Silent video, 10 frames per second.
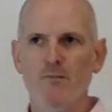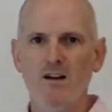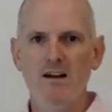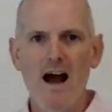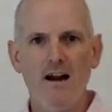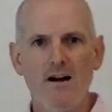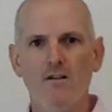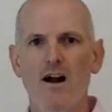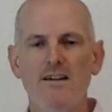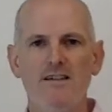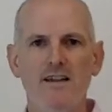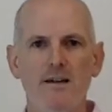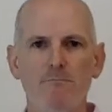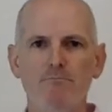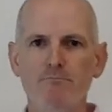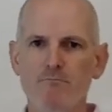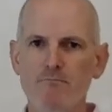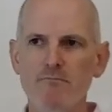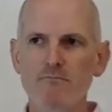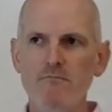categorized them
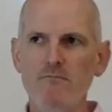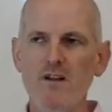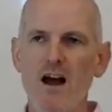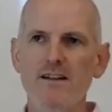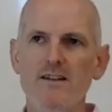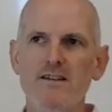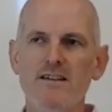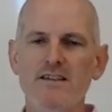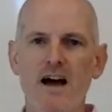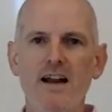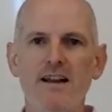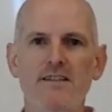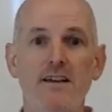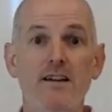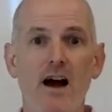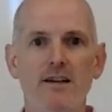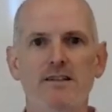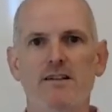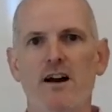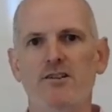and decided that yes,
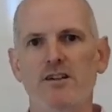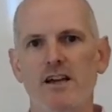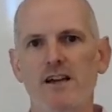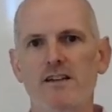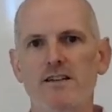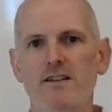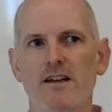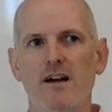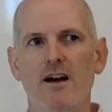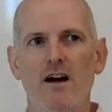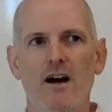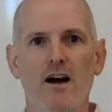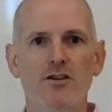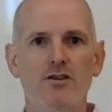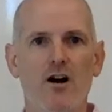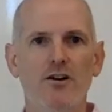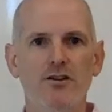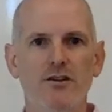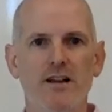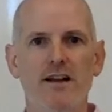there actually is a
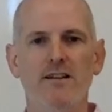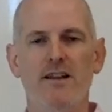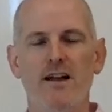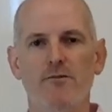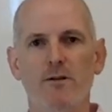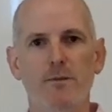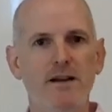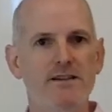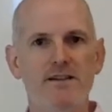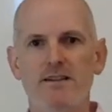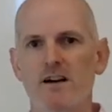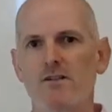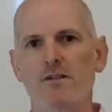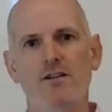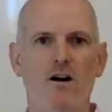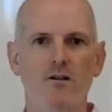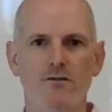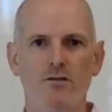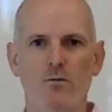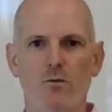structure that repeats itself. It's all
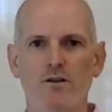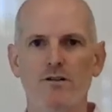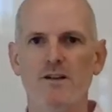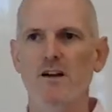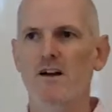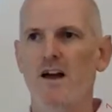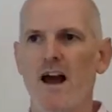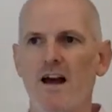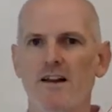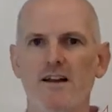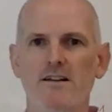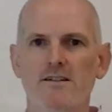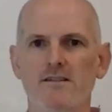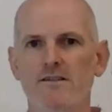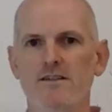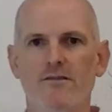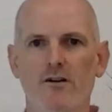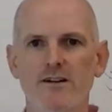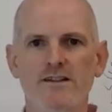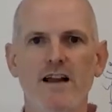over the world and in
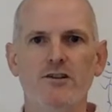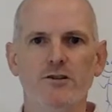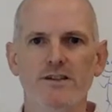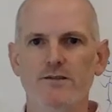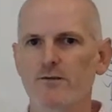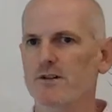different centuries through